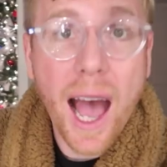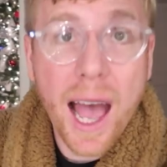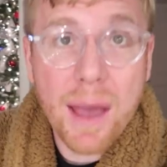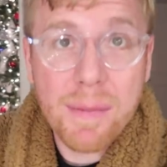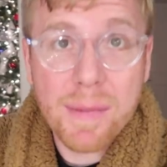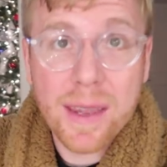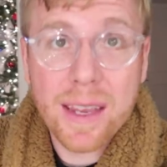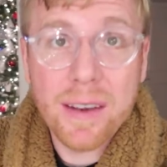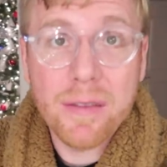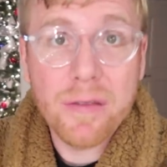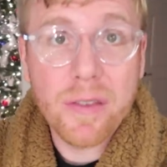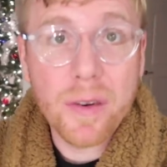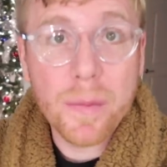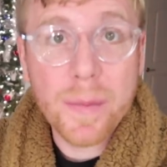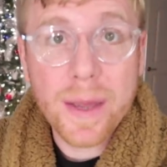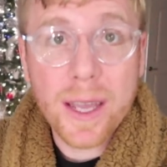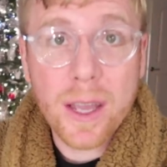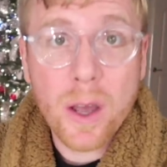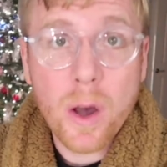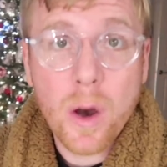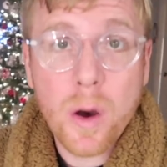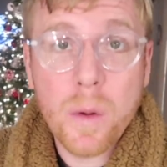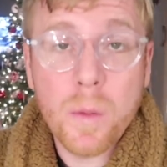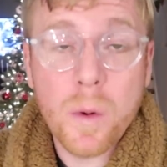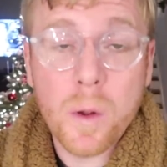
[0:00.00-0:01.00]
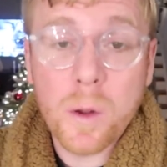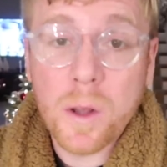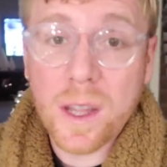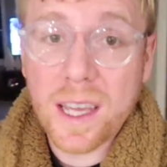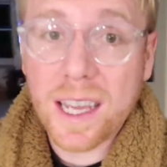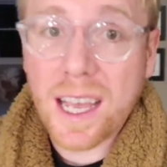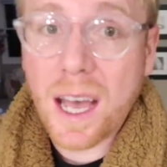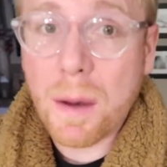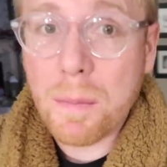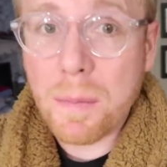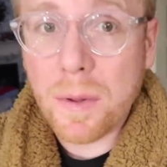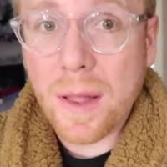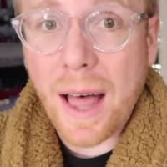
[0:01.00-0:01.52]
I mean, for being home only a
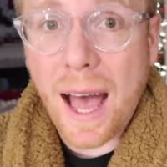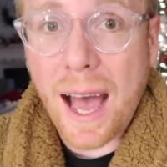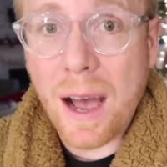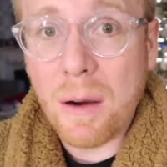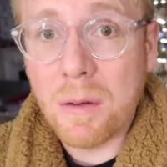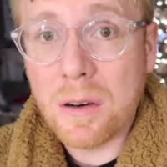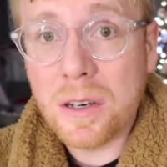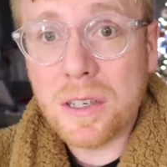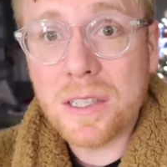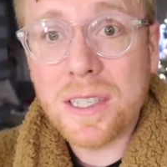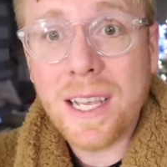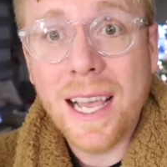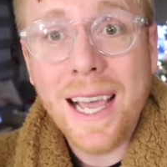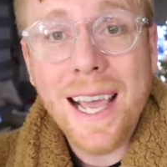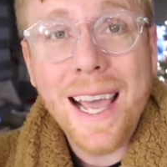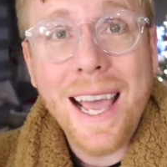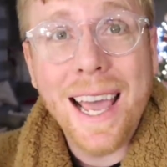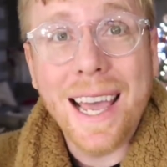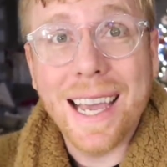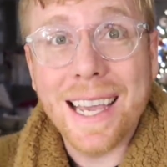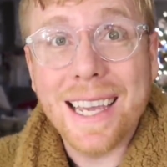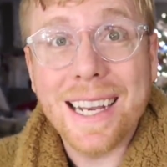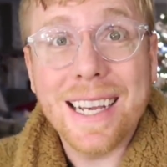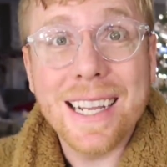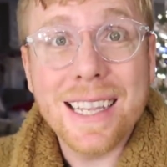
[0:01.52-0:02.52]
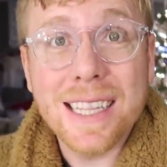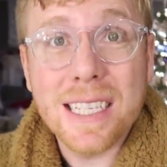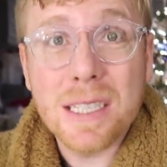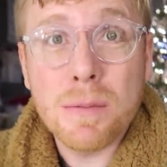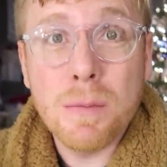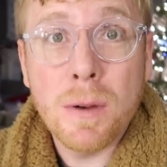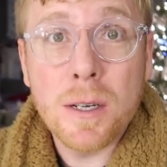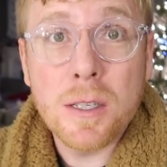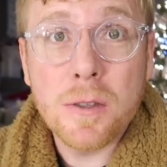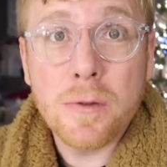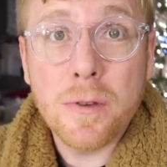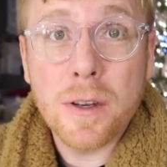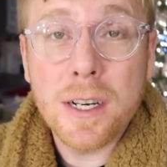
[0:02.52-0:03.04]
couple hours and getting this
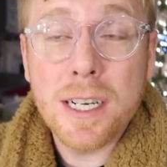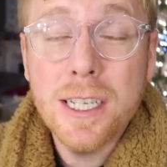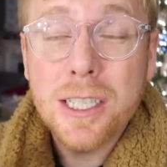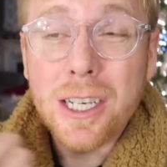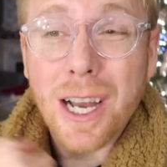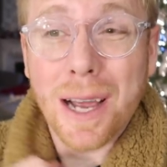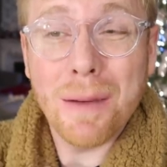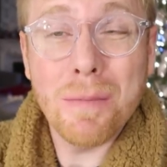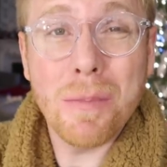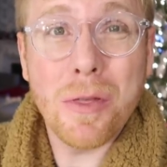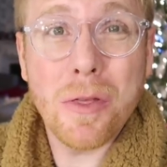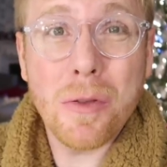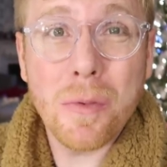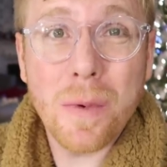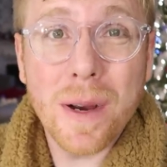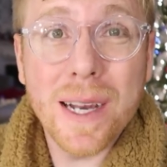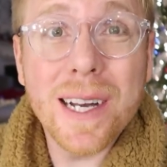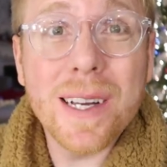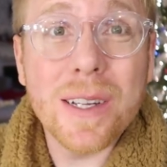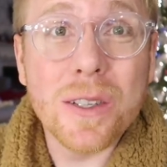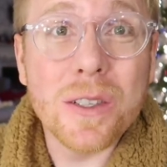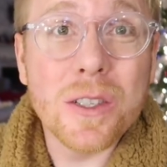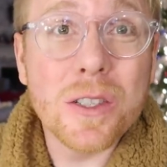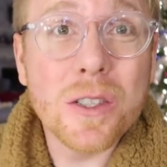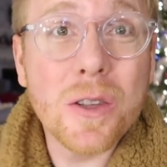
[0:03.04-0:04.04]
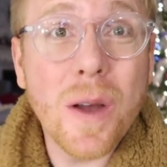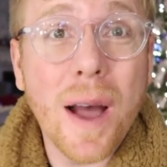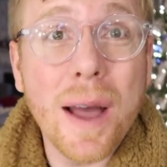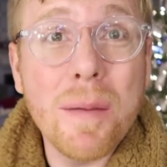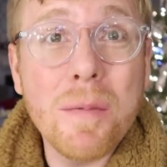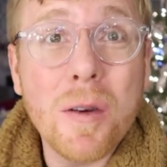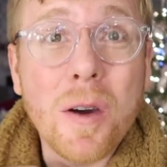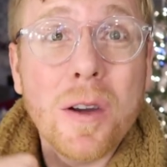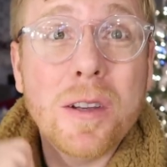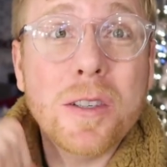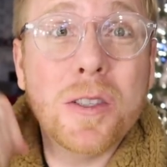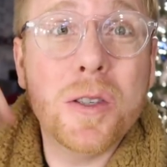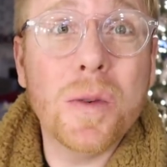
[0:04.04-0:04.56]
much footage, I'm thrilled. So I'm
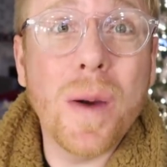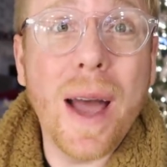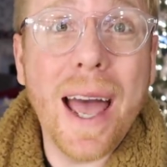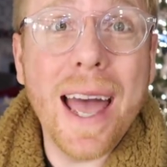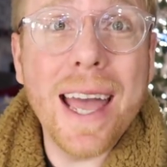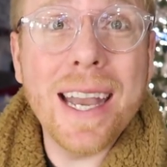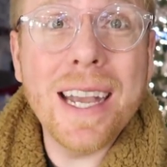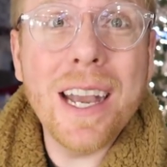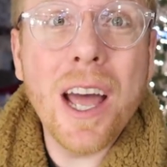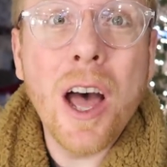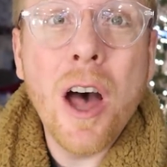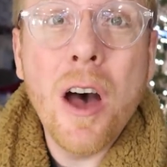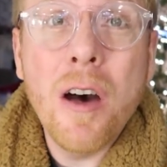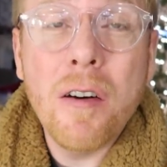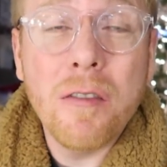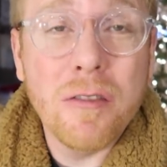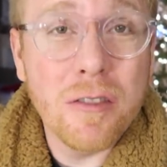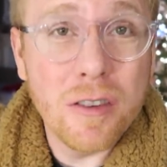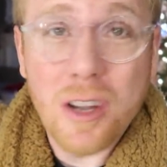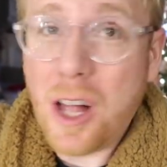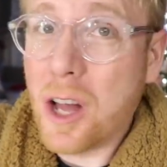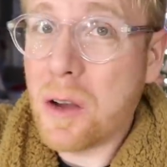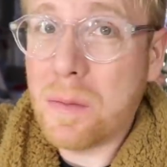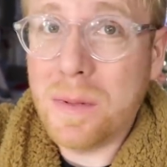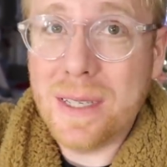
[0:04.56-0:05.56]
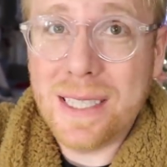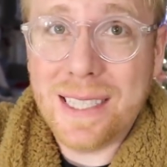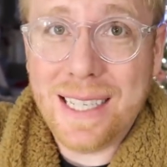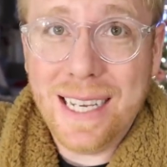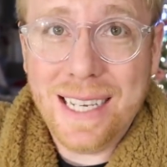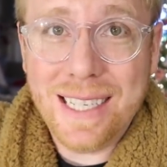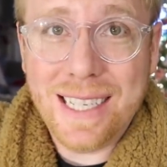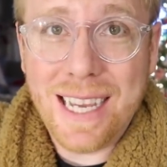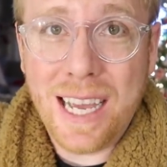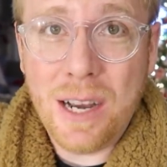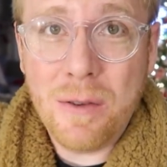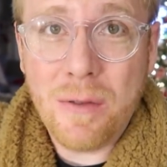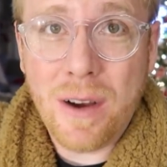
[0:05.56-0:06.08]
going to end Vlogmas Day
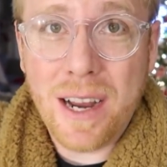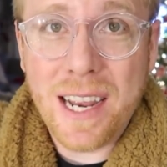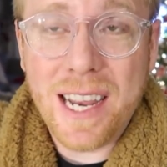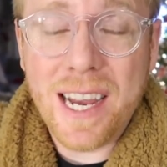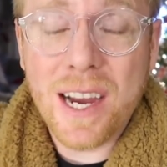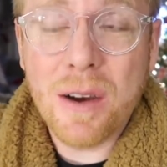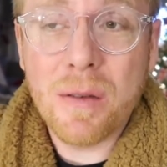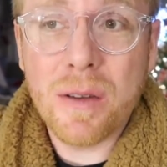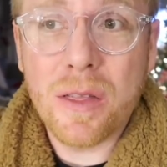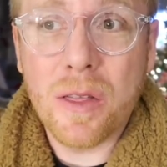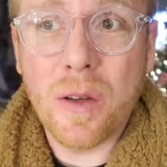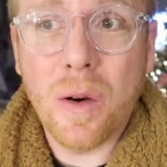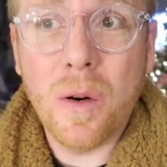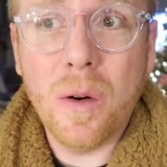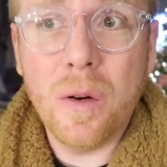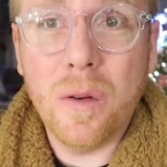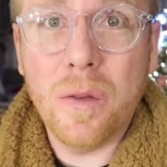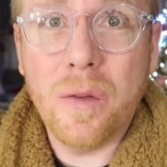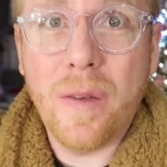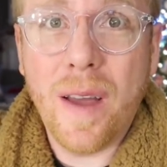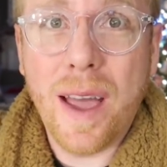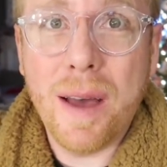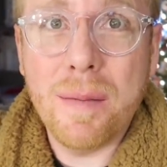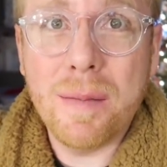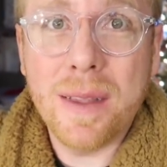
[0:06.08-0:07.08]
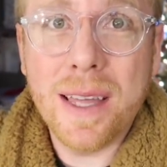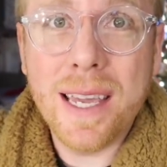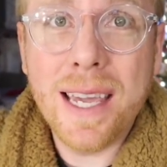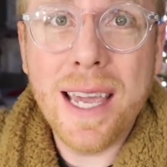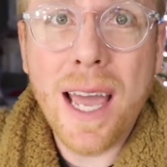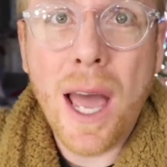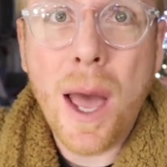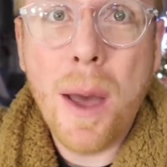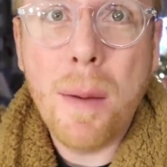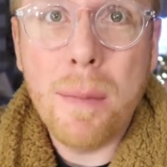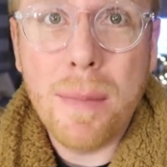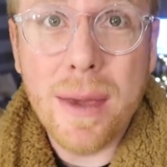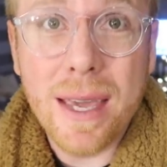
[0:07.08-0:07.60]
10 right here with the whole family
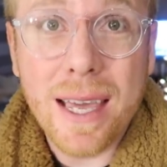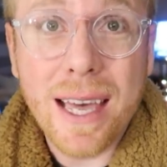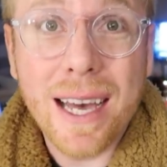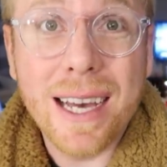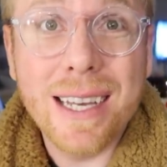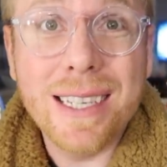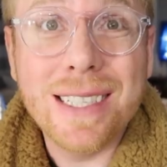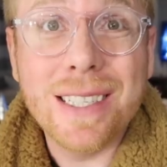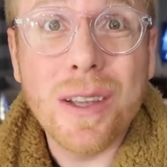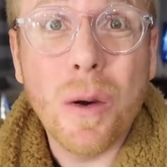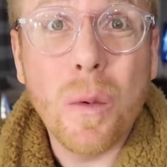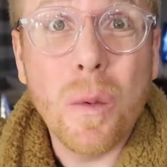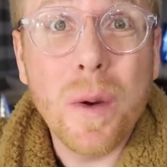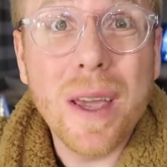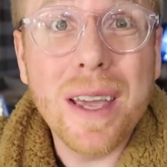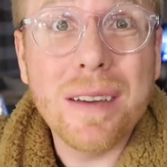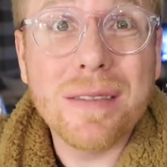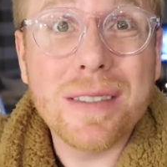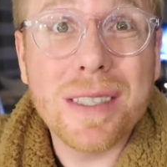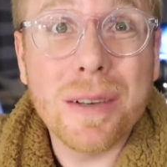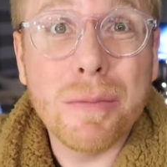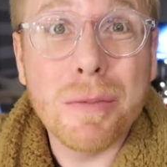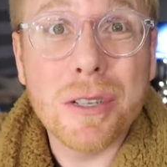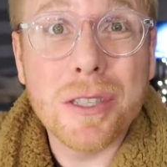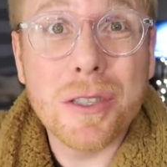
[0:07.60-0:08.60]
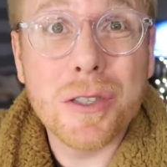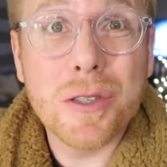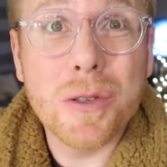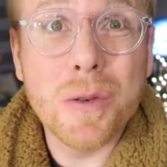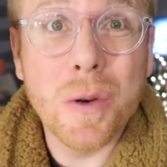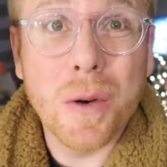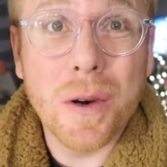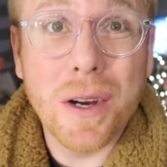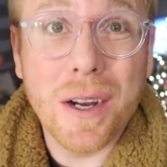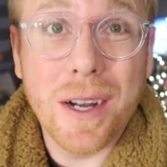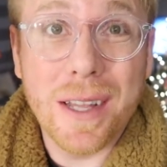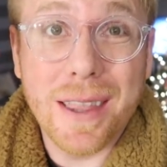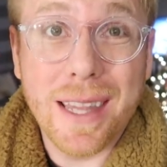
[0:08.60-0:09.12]
because we have someone
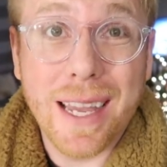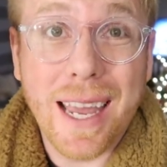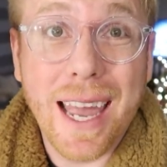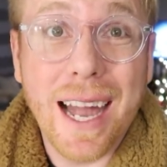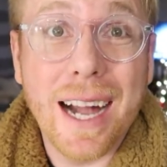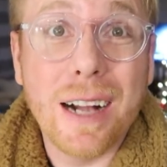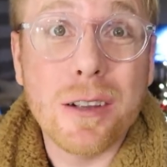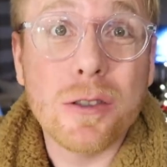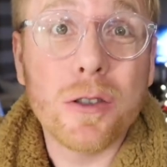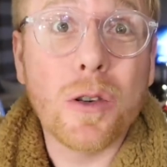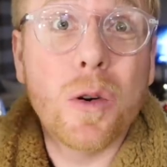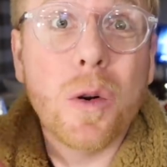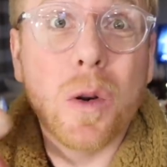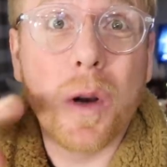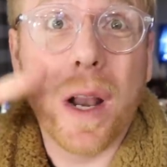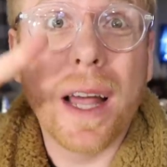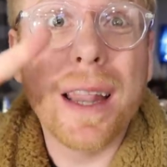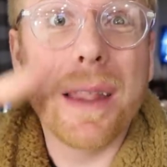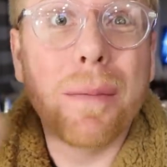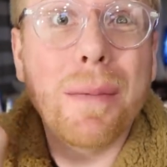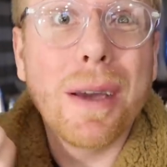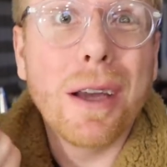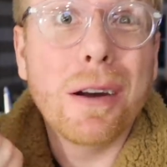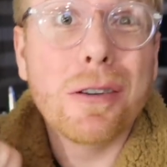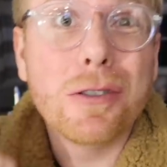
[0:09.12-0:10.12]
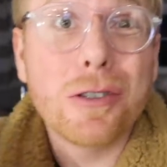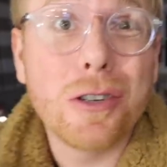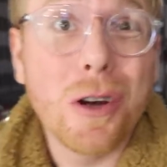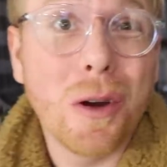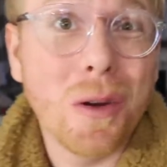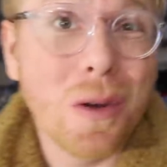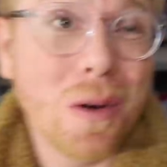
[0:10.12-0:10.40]
snoring on the couch. Hold on, let me go show